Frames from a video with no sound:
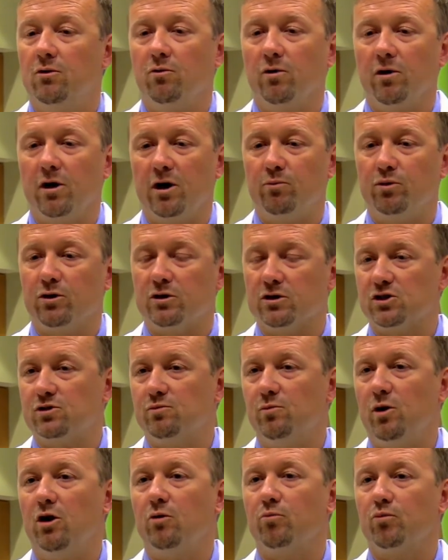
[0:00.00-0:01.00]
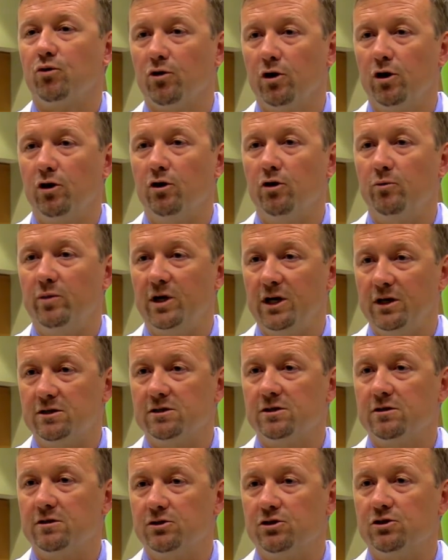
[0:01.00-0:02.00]
where I put a small probe
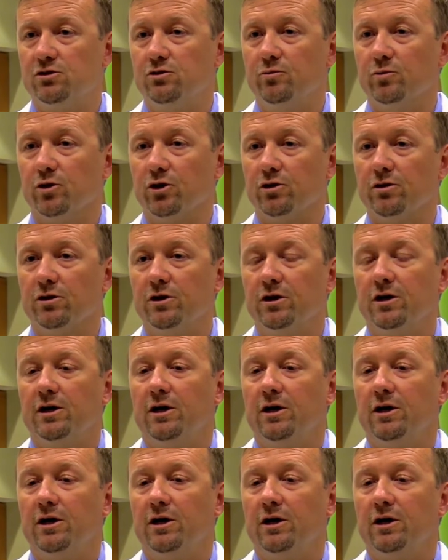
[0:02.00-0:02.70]
into the tumor